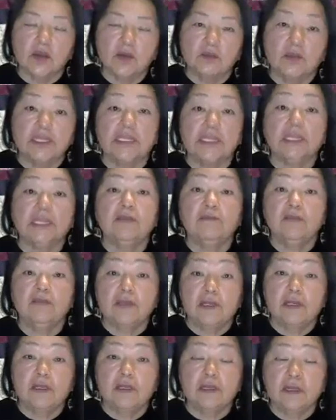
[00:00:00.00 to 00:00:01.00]
But
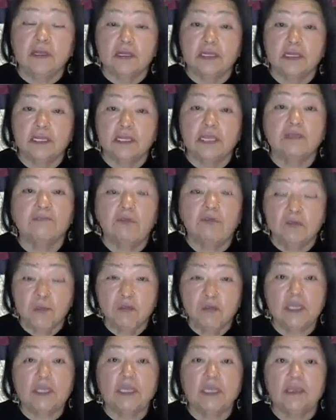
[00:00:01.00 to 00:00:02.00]
even
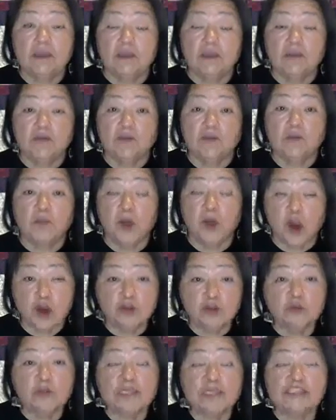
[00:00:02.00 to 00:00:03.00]
me, part
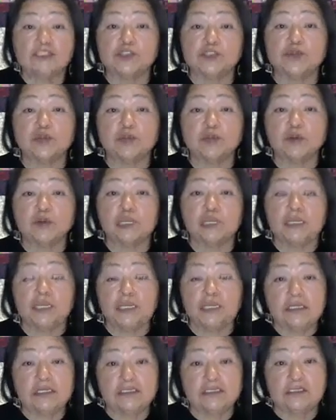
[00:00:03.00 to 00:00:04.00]
of my story
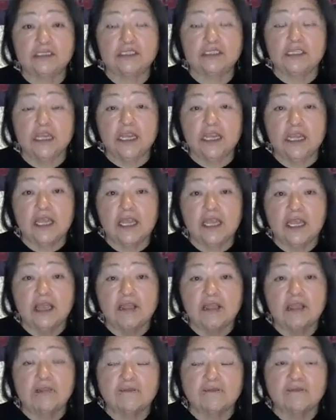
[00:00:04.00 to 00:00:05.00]
is
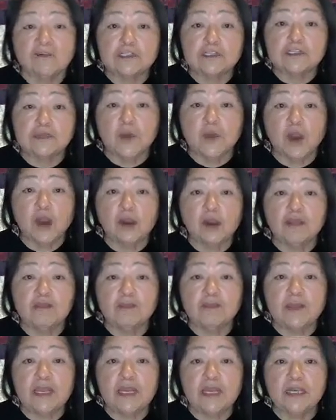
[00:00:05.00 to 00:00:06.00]
the first part of the
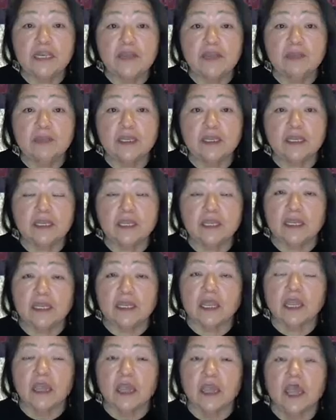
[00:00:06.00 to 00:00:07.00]
pandemic.
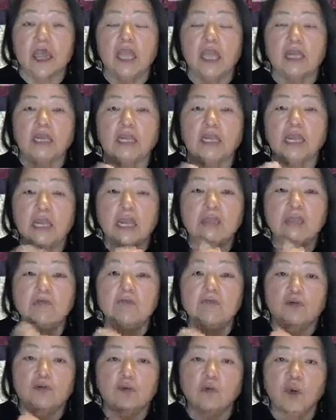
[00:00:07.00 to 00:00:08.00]
I
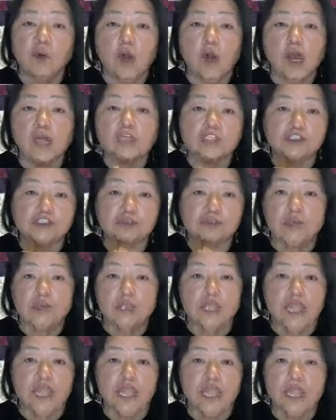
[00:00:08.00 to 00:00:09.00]
never washed
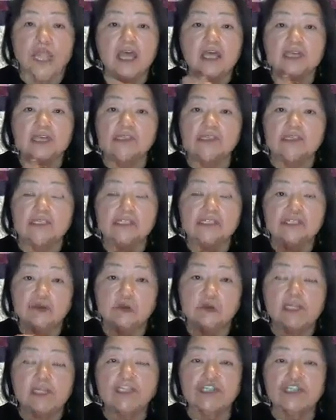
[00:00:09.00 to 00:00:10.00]
my hands so
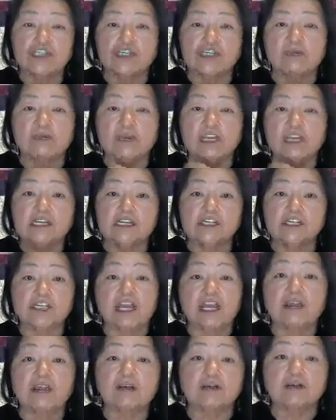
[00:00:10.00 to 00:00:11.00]
much in my
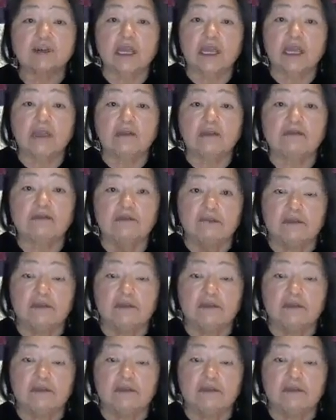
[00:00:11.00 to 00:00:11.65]
entire life.